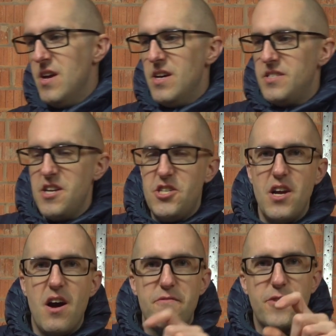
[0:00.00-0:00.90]

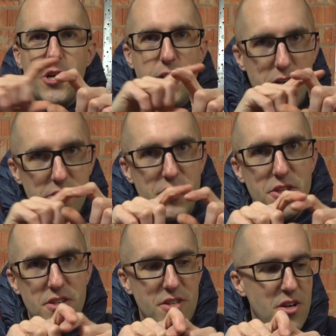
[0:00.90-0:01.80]
Essentially, I've
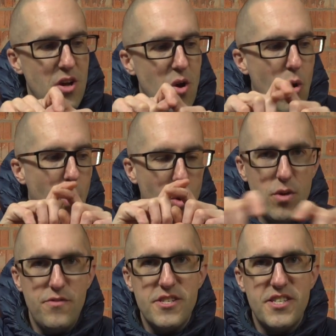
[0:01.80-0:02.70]
cut all
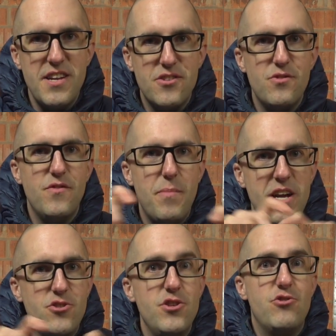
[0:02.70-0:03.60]
of the centre of the
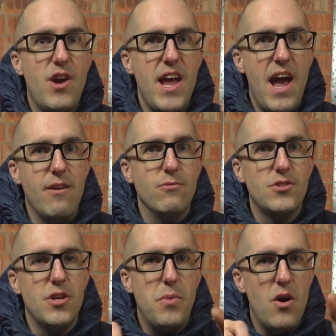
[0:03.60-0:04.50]
battery tray
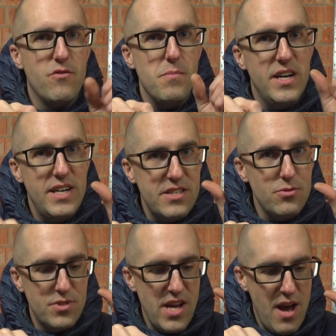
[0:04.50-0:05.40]
out, apart from a
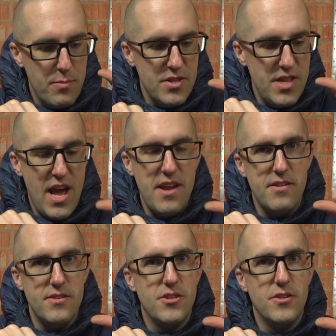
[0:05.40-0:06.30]
little tab at the
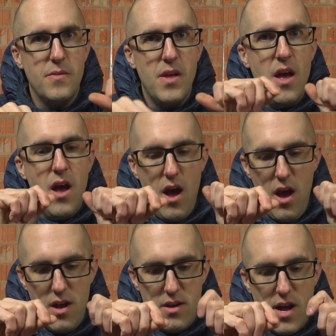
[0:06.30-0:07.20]
end.
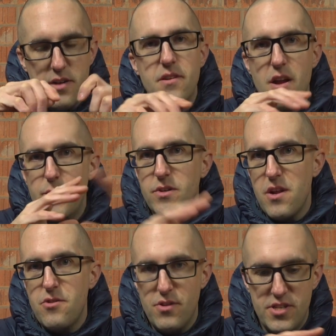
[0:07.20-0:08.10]
And I will
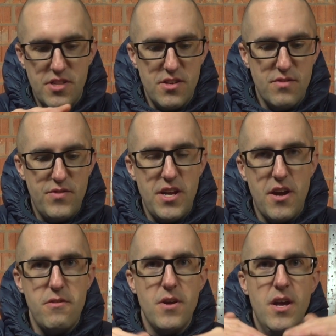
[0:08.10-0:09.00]
go through this in the other
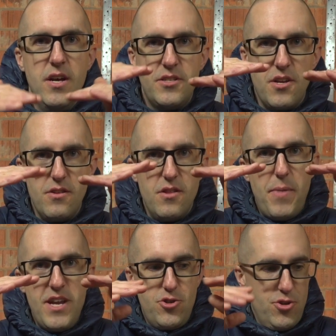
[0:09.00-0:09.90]
video, so that the
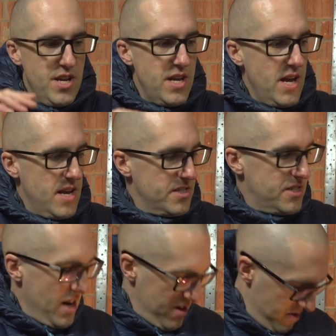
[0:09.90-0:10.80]
battery, instead